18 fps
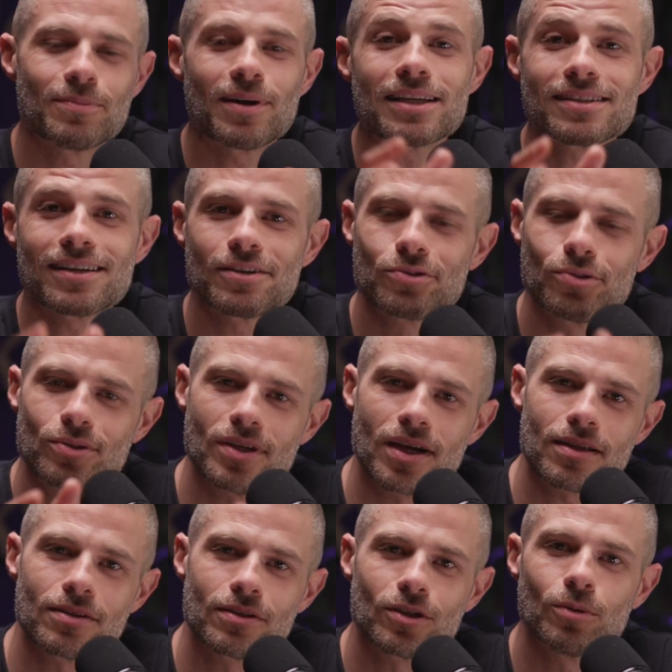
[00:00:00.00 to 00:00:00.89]
might sound too
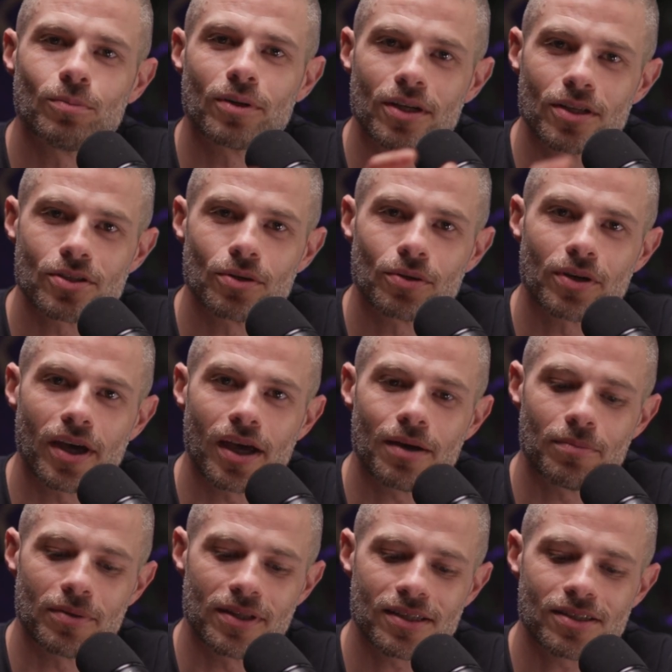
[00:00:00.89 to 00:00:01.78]
technical, but it's okay.
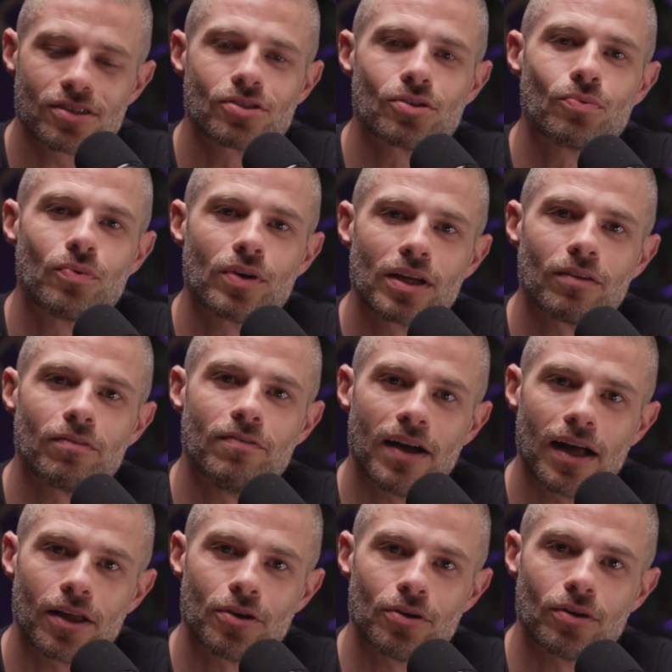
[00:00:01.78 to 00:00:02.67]
But this is the real
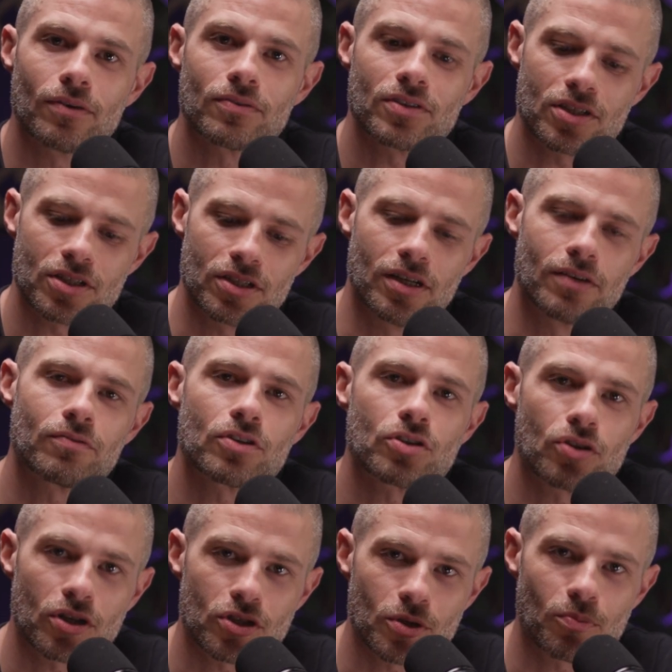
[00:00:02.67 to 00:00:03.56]
value of such an
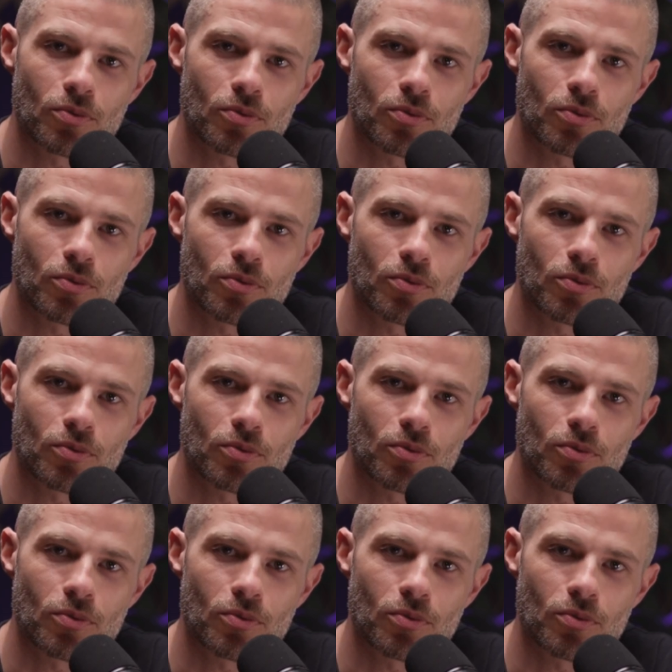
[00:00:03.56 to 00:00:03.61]
infrastructure